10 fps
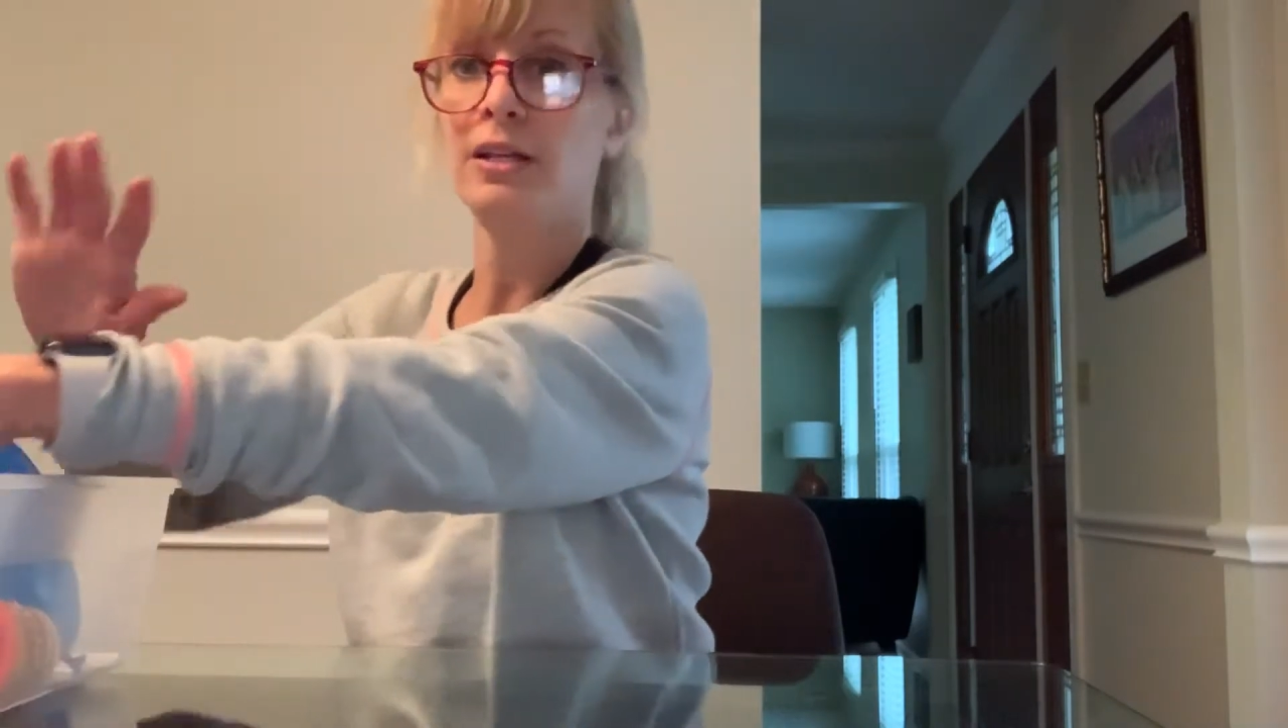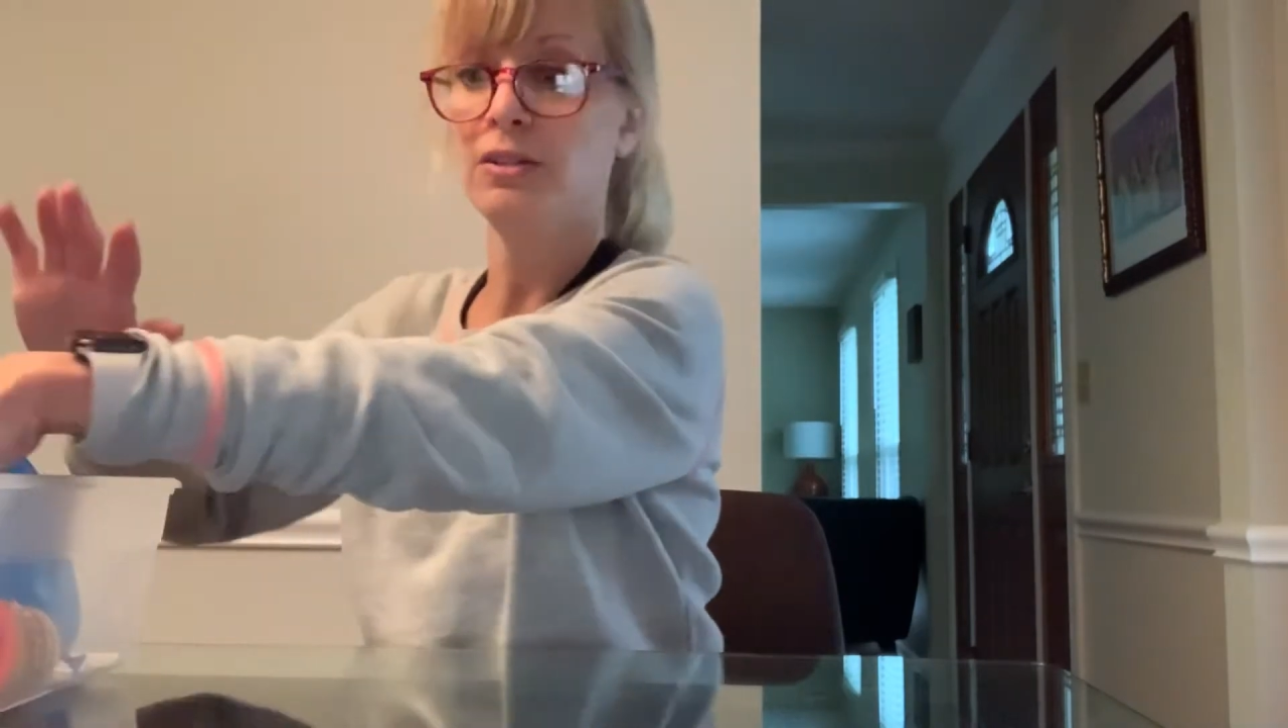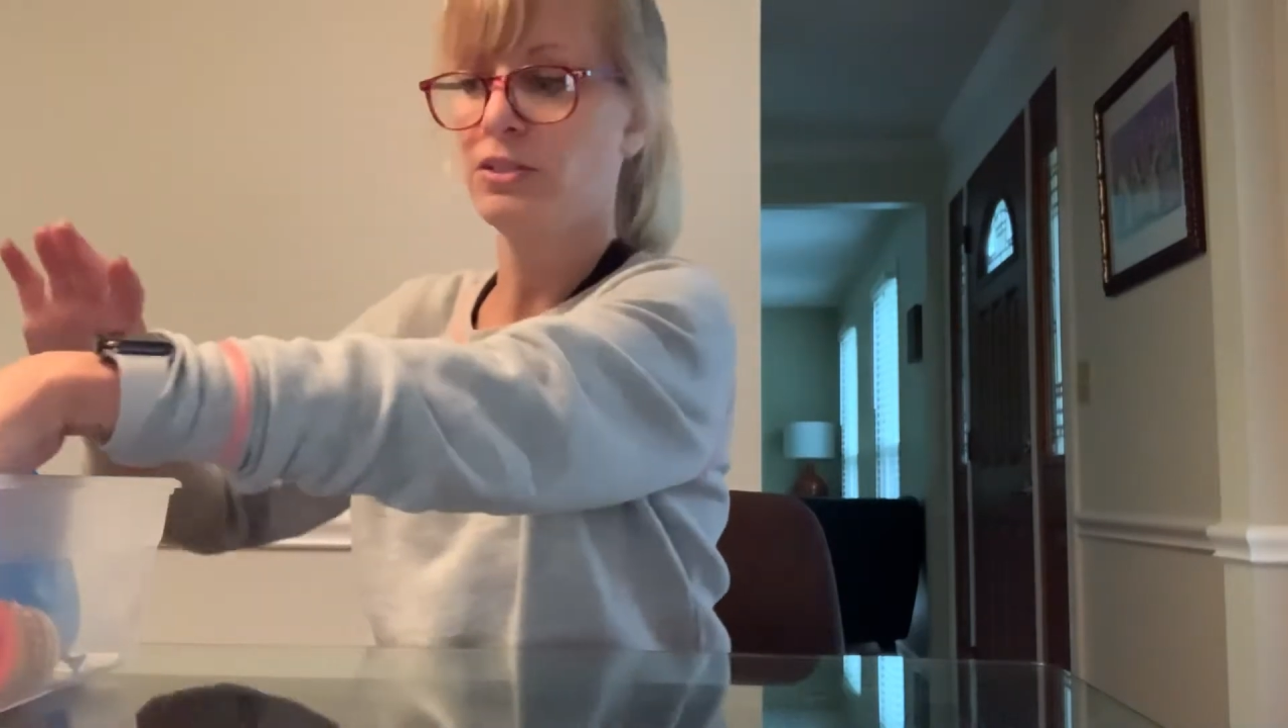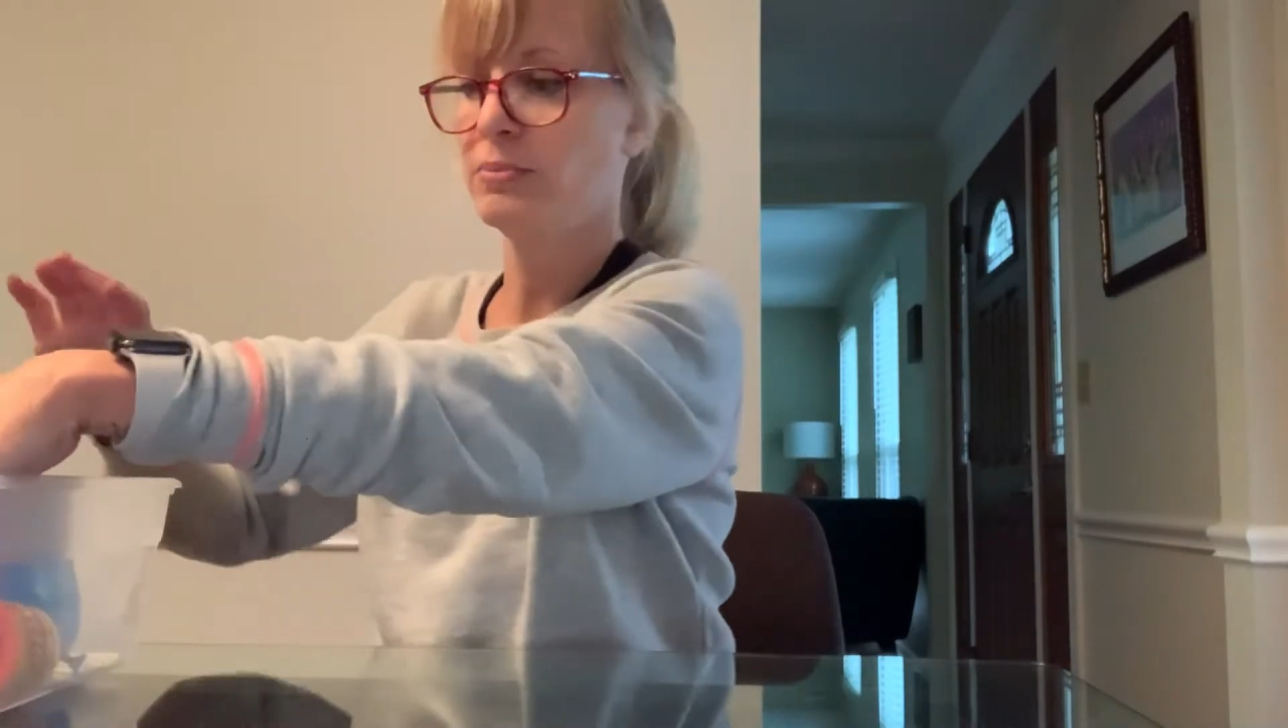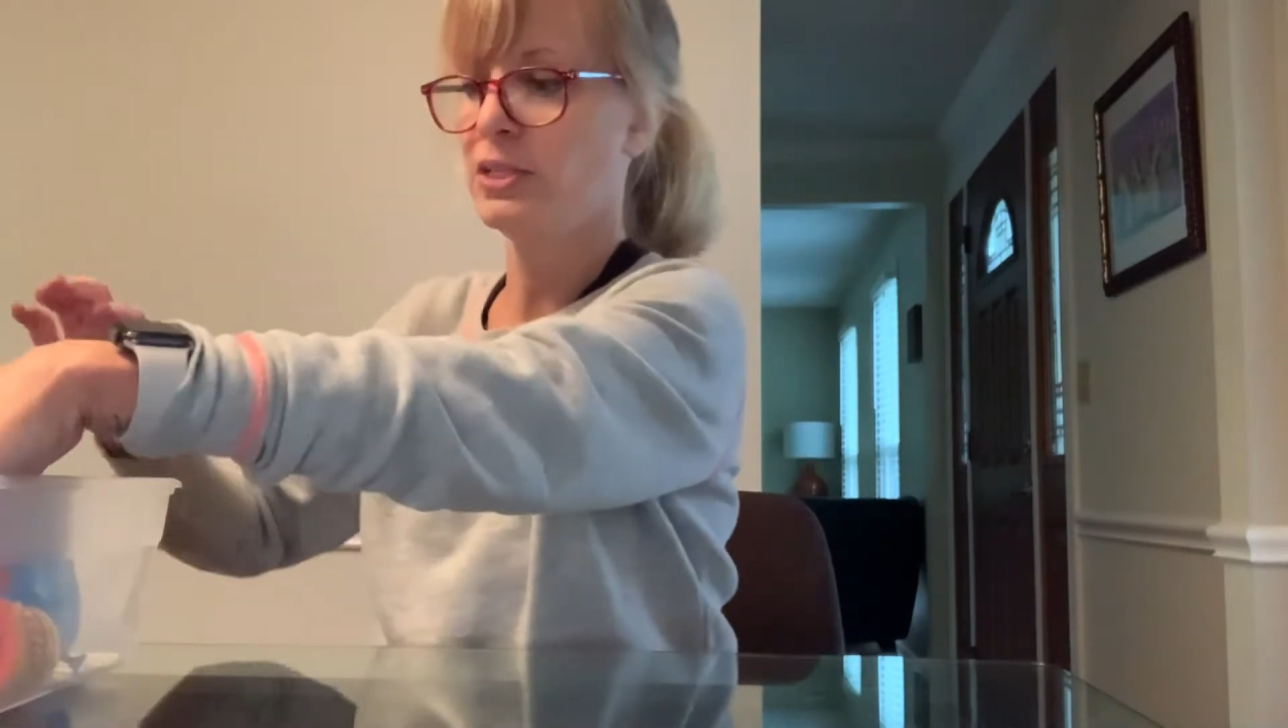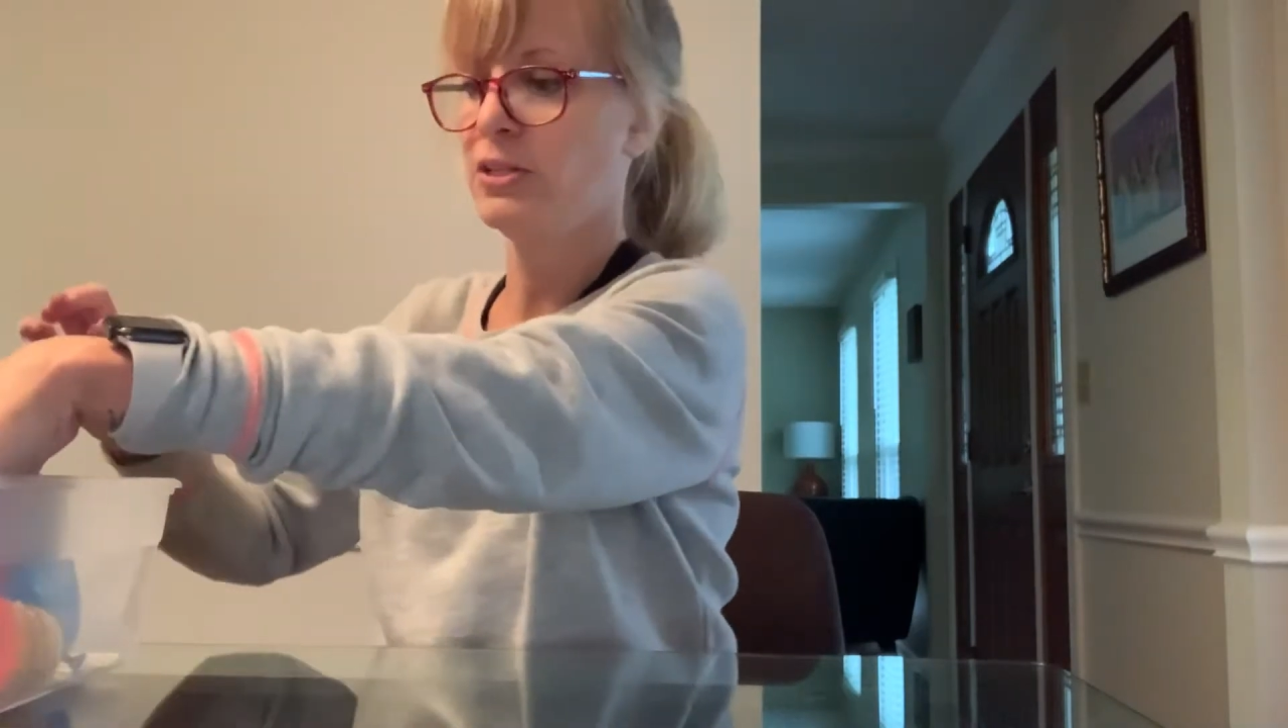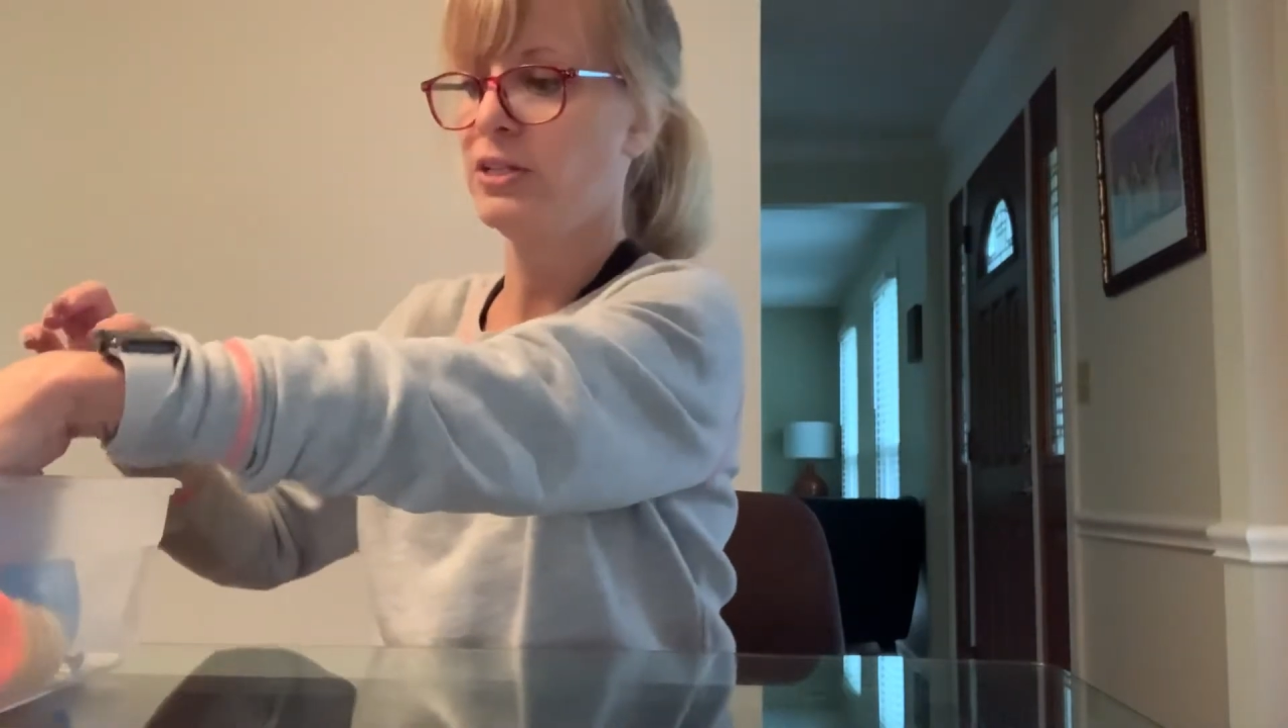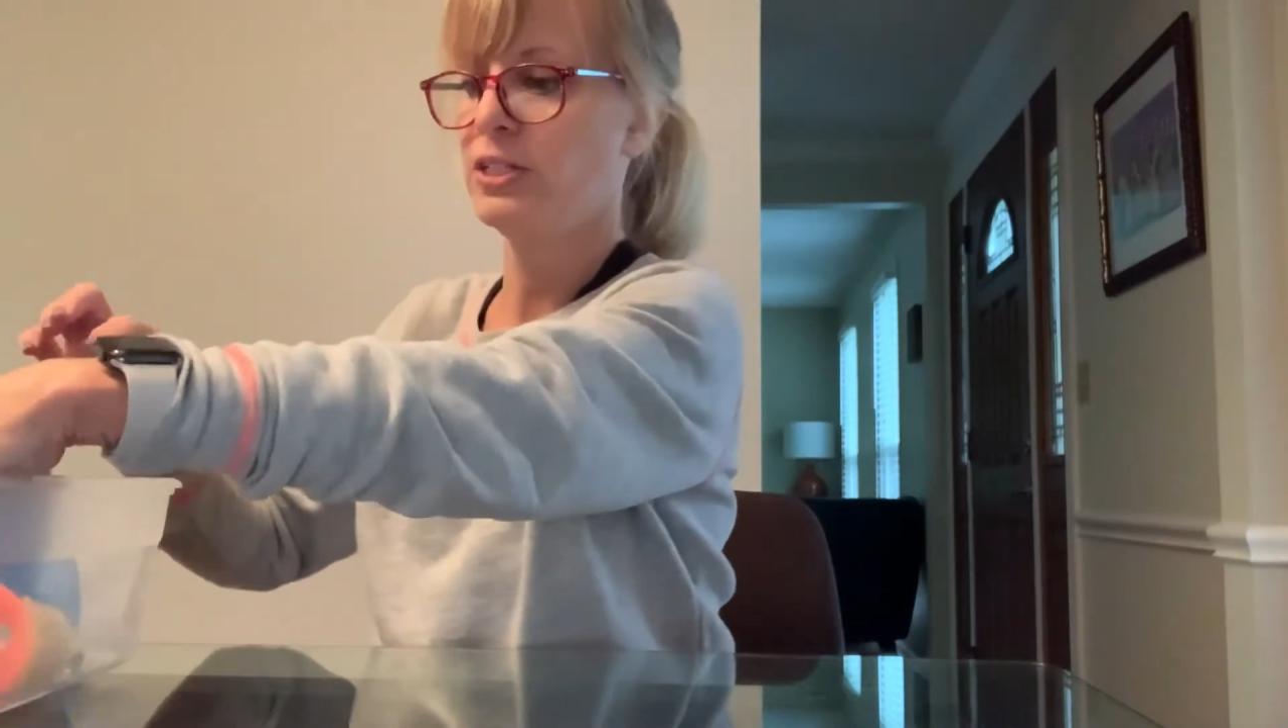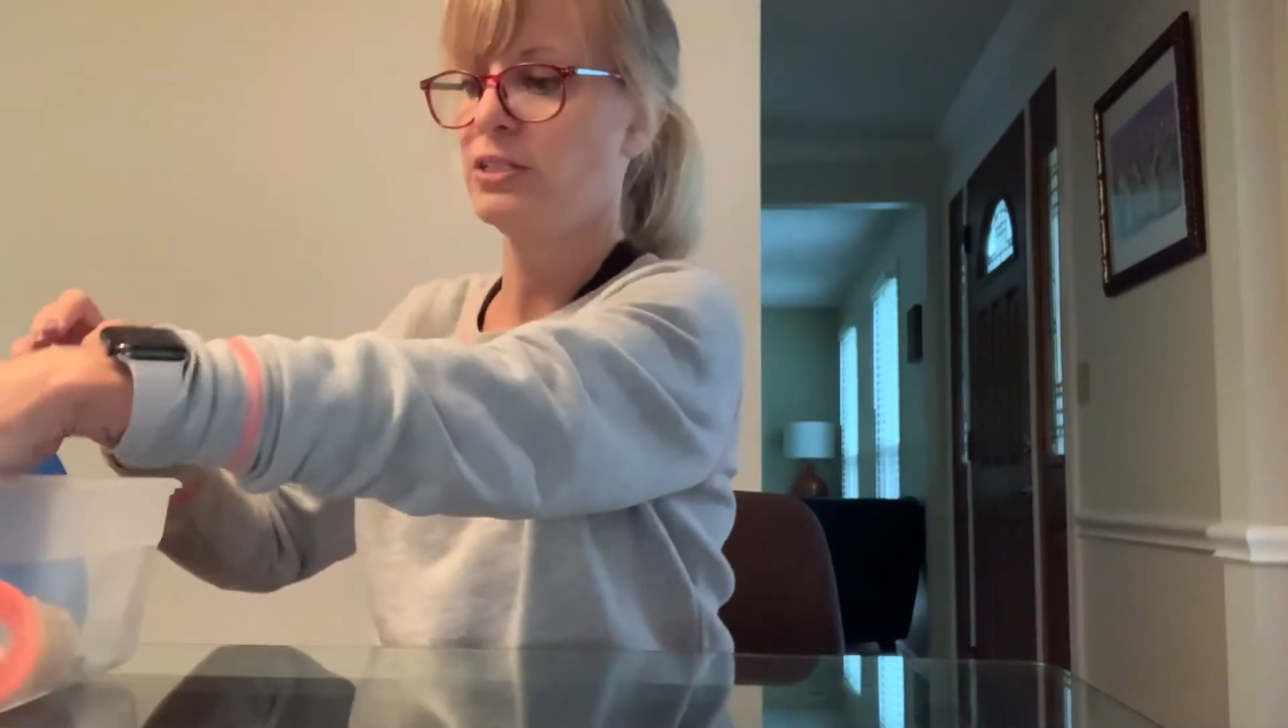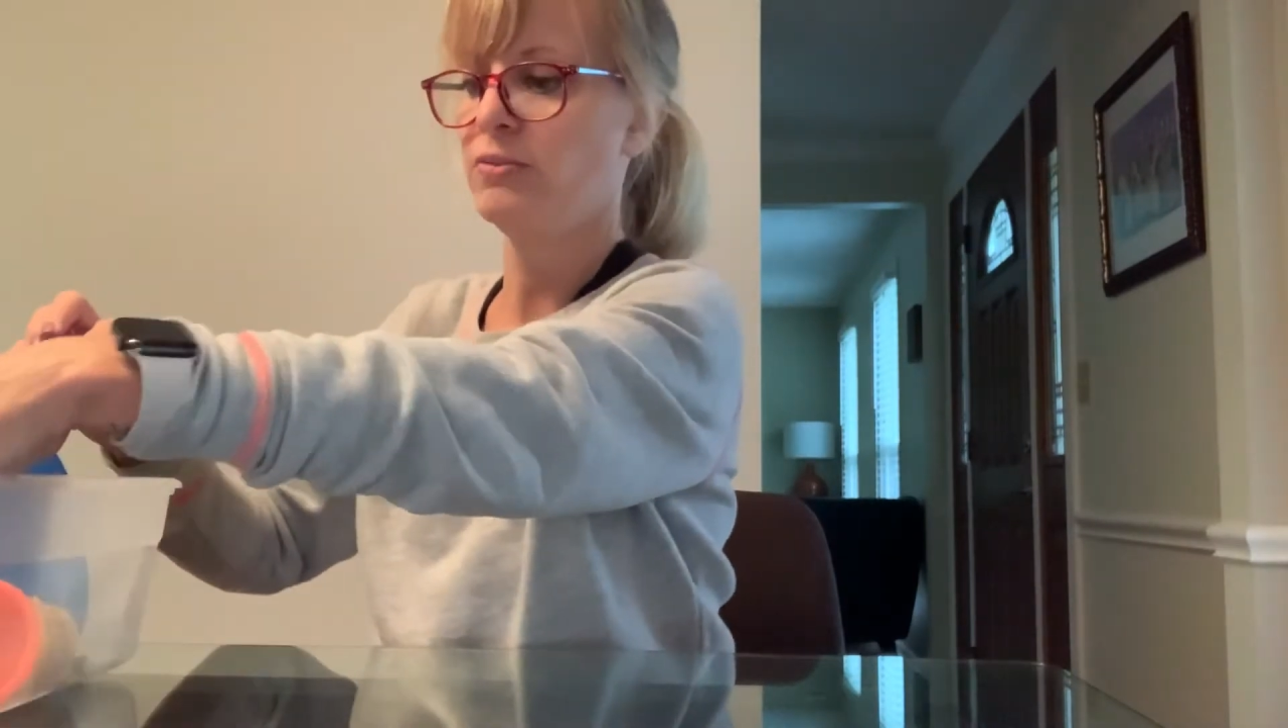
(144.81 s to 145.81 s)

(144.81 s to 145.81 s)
of those materials,